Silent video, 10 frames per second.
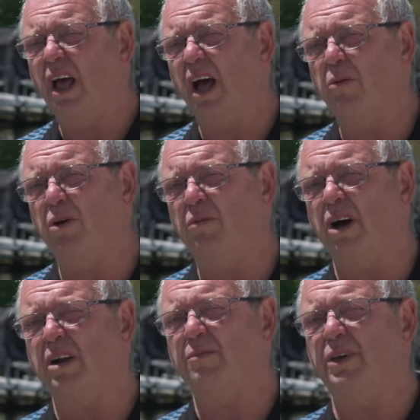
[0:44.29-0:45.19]
I wouldn't
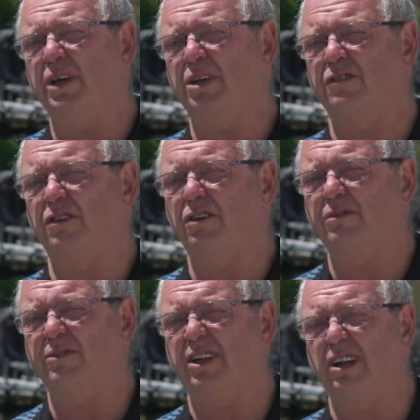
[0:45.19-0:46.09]
want him to be in the
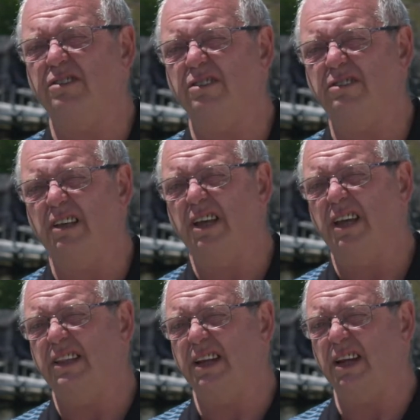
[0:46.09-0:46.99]
circumstances
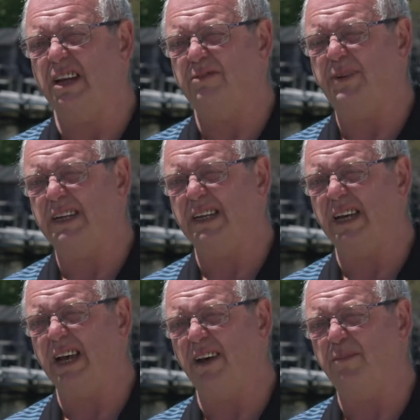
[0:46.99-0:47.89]
that I've been
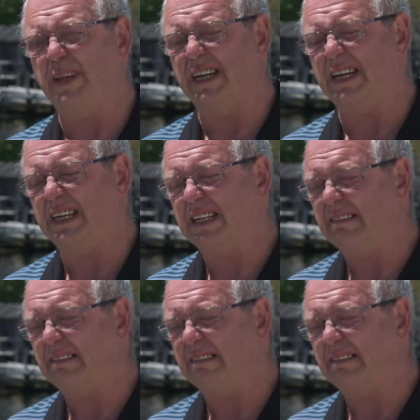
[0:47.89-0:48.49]
in.